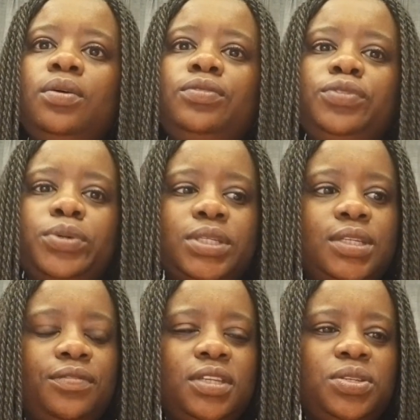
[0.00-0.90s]
Of
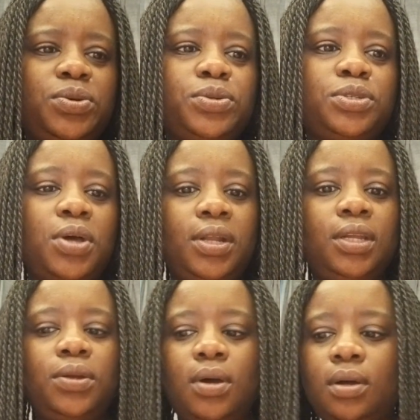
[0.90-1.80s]
course, if this goes
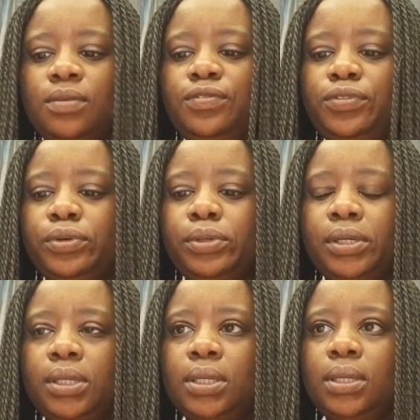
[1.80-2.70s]
on and on
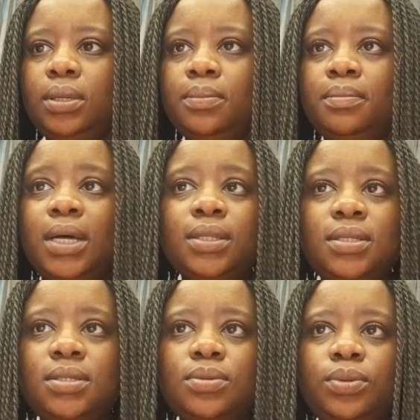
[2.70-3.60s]
for
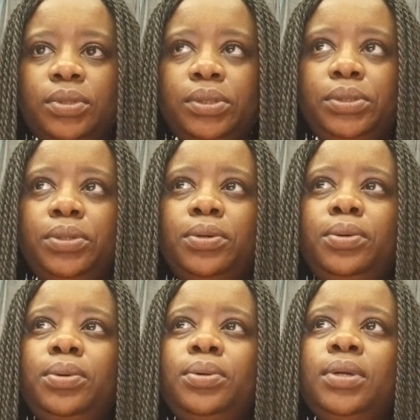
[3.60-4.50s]
months, you
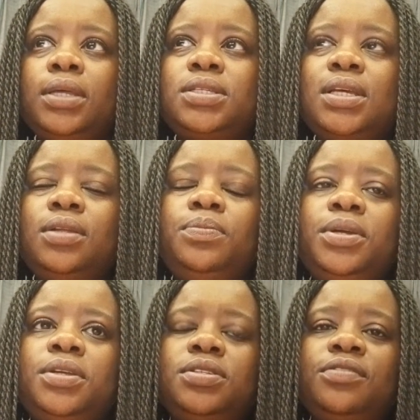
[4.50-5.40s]
know, extended
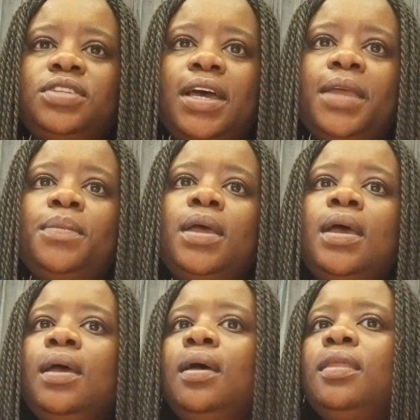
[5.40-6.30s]
periods of time,
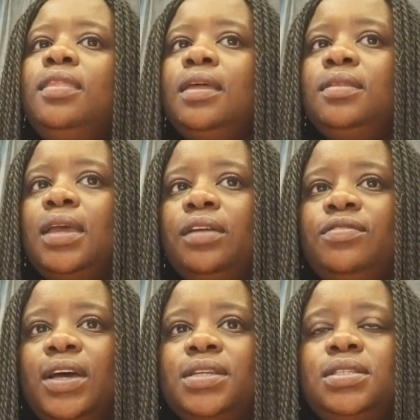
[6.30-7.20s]
then the
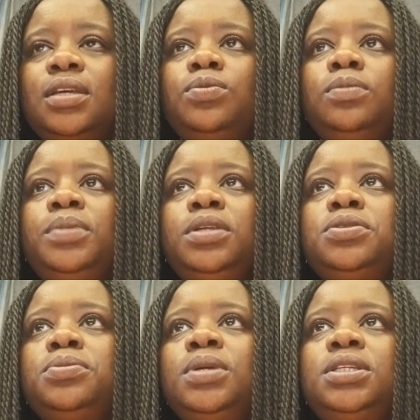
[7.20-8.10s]
advice there would be
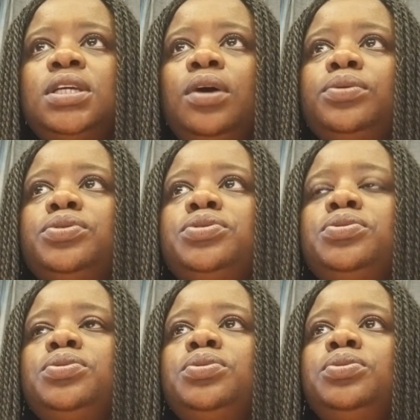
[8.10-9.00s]
to reach out
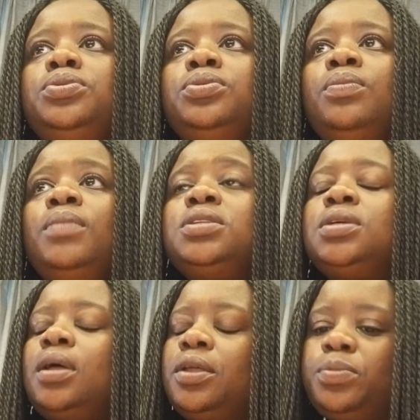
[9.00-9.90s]
to
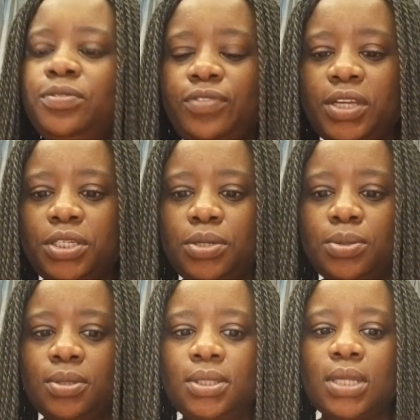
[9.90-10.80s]
mental health
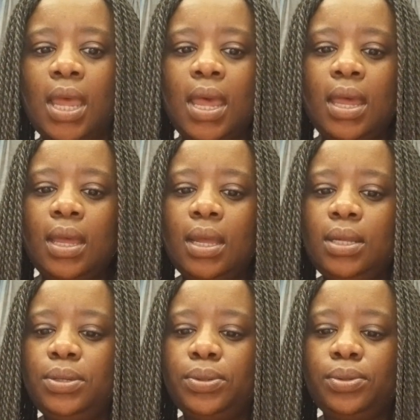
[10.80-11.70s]
professionals.
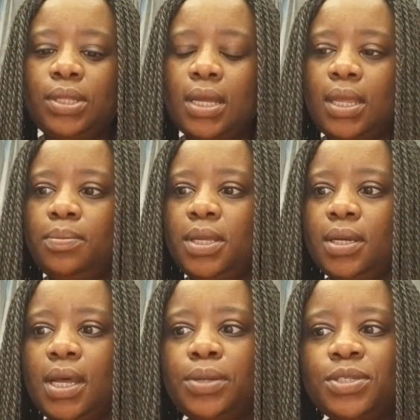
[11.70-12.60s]
You know, that can be
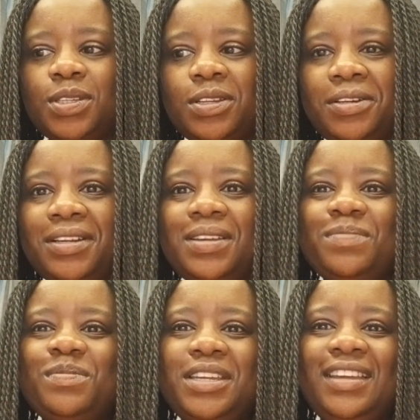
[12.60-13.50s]
a counselor, it
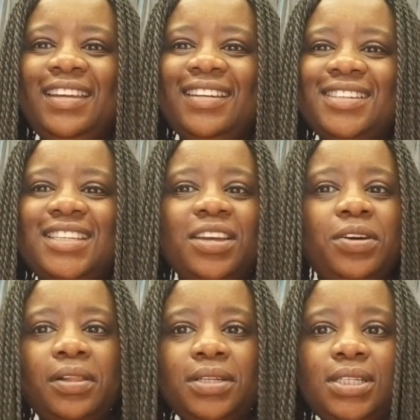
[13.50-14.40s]
can be a
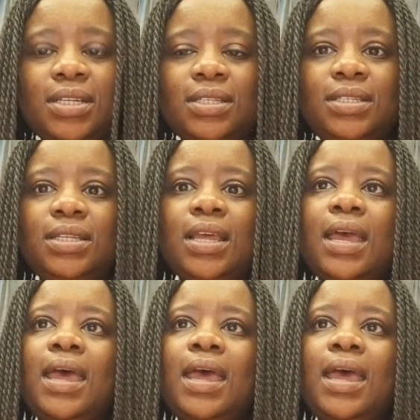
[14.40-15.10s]
psychologist,